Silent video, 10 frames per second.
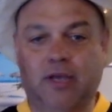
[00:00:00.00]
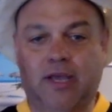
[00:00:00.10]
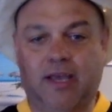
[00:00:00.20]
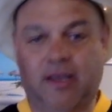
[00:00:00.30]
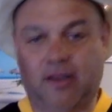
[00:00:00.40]

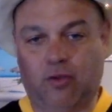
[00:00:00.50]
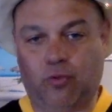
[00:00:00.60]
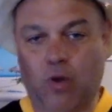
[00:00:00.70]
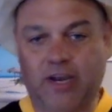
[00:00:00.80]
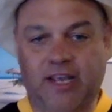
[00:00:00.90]
And at
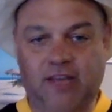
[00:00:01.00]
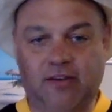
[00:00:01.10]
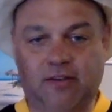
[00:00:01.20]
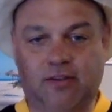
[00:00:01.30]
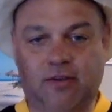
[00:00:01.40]
the one
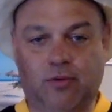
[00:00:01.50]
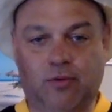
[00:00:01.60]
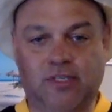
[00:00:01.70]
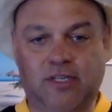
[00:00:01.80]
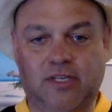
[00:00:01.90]
end, there
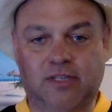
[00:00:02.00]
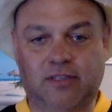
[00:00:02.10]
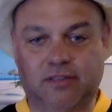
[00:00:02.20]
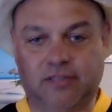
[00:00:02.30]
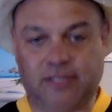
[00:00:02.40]
was a
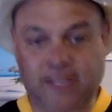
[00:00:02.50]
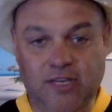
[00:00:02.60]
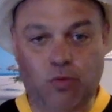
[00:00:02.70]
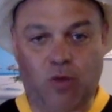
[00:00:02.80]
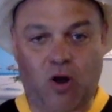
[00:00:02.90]

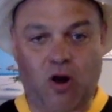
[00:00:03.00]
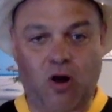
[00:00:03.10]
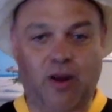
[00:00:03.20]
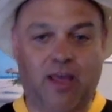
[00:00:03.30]
Latino bar,